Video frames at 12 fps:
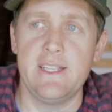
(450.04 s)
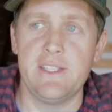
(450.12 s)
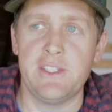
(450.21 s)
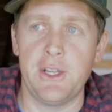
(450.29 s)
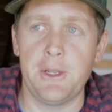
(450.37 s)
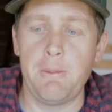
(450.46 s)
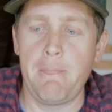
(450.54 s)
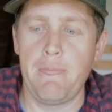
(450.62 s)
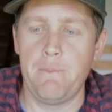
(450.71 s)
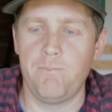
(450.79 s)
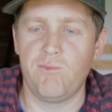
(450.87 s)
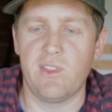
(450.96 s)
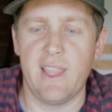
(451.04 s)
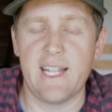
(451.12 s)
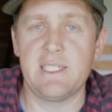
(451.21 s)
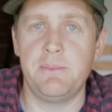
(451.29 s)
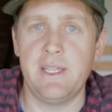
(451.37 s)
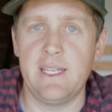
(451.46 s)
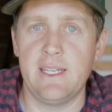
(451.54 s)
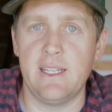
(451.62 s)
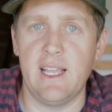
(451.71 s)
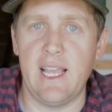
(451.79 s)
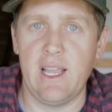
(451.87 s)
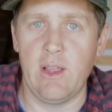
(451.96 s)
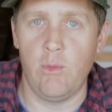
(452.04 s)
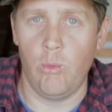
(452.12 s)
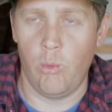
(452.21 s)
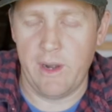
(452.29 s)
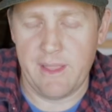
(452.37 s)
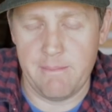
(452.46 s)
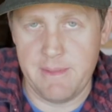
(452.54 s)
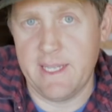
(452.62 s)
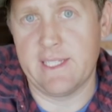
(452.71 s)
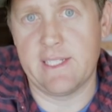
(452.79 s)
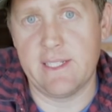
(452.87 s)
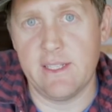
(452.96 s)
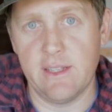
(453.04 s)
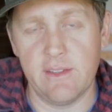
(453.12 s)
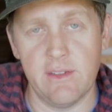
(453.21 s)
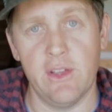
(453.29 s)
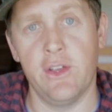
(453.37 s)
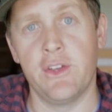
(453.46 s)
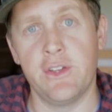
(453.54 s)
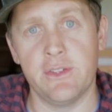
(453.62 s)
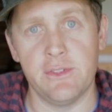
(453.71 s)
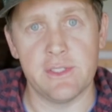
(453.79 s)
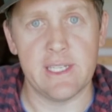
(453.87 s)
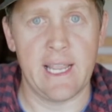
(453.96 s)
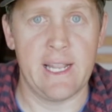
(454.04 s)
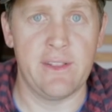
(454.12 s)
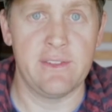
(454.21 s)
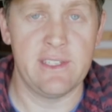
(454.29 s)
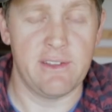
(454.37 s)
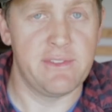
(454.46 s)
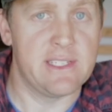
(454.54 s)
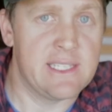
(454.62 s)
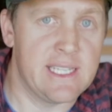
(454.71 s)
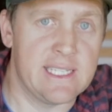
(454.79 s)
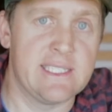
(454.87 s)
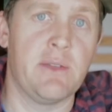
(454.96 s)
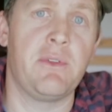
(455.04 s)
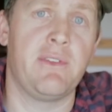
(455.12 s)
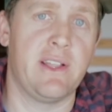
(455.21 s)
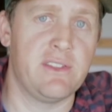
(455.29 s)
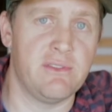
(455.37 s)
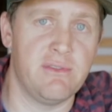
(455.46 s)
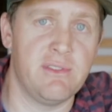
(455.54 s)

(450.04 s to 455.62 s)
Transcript: So that's been one of the biggest hurdles and toughest things that we've had to